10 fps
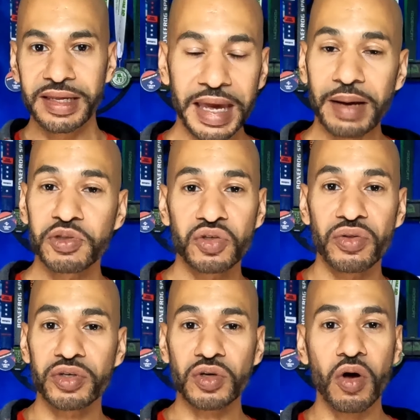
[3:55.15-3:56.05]
And I'm sure
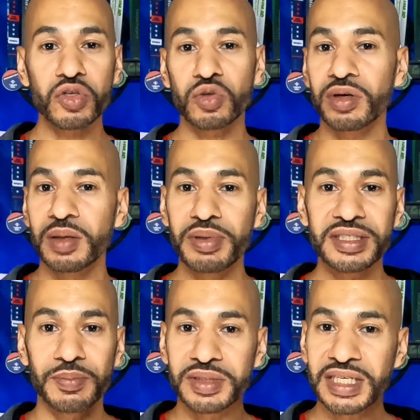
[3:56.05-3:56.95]
there's also going to be
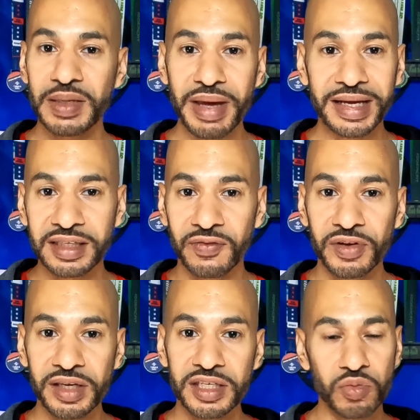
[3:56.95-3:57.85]
some team
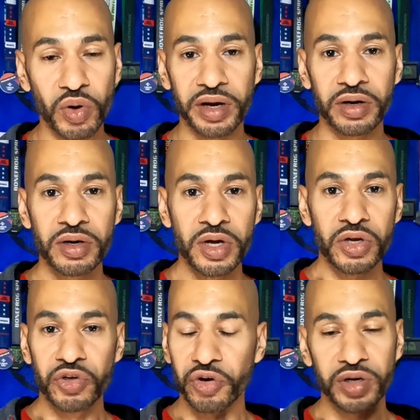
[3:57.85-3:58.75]
activities where
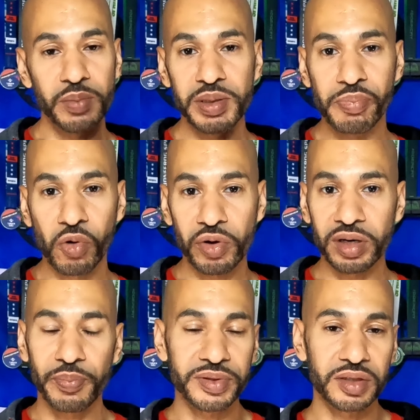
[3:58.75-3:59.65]
you're going to be broken
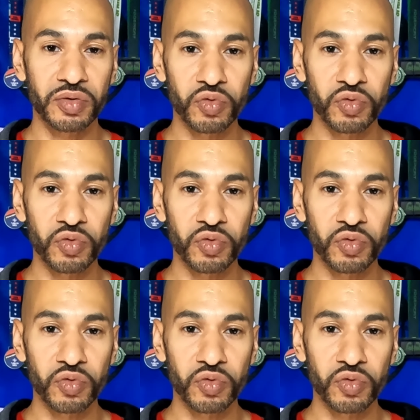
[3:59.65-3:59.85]
up into